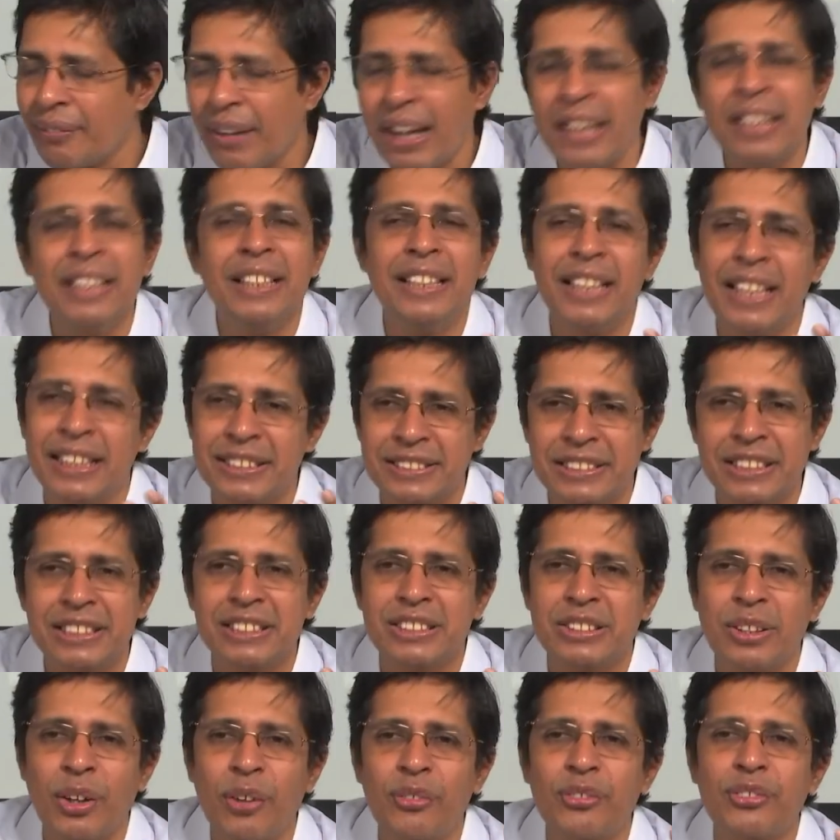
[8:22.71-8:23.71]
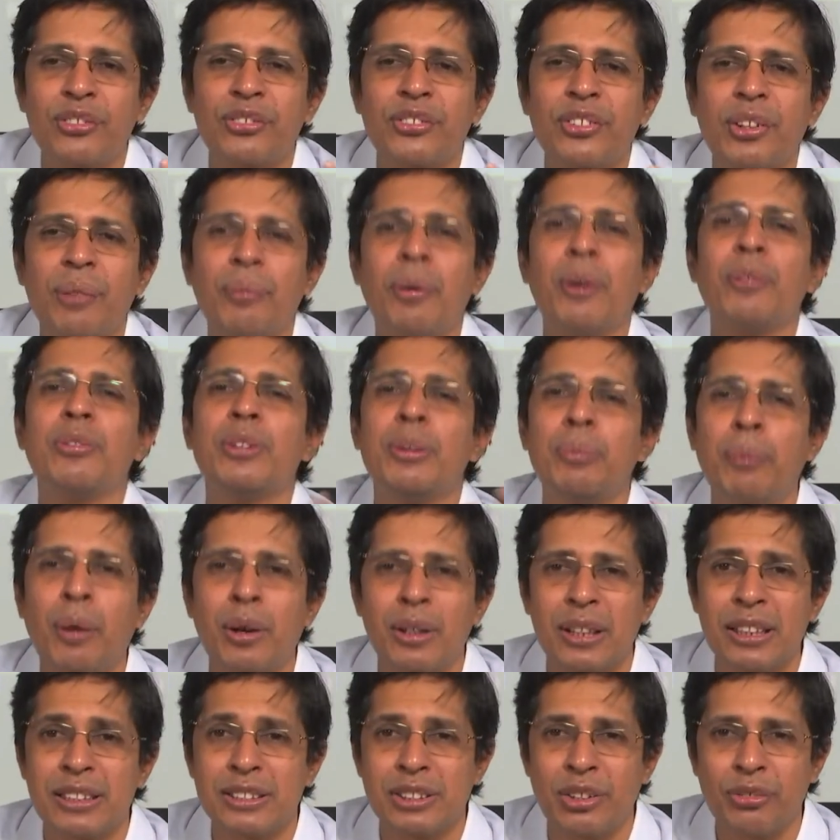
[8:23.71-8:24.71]
validations of some of the
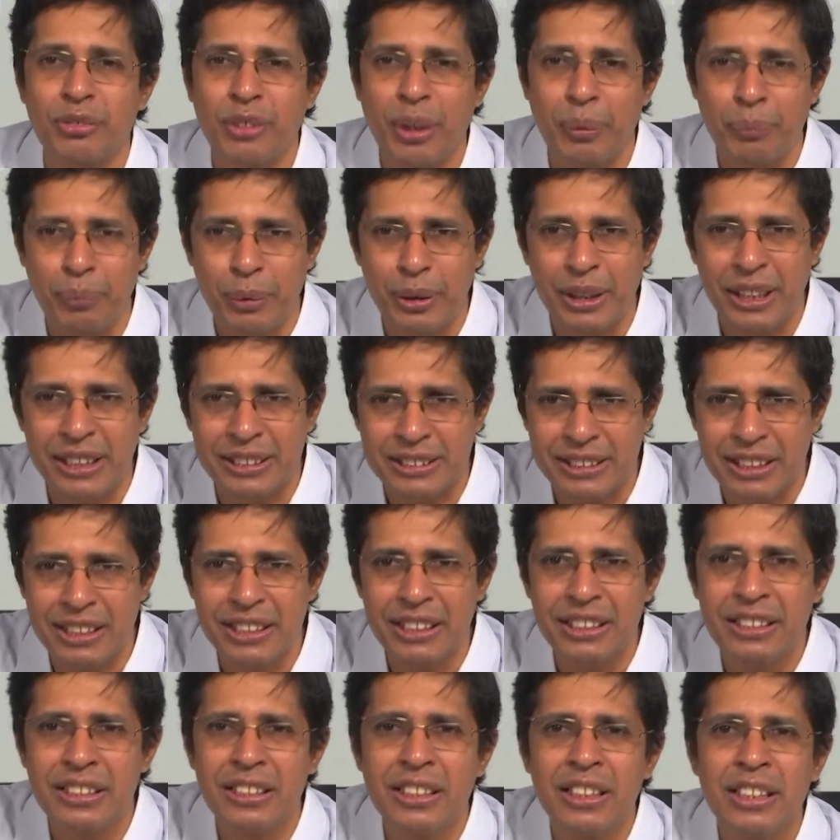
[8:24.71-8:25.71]
models of computation